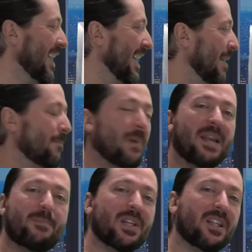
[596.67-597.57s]
It
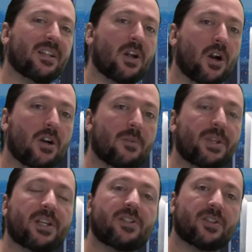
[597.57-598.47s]
might be a little harder
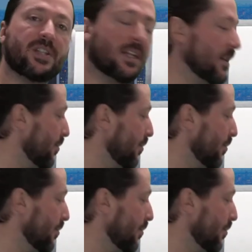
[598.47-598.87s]
because you're selling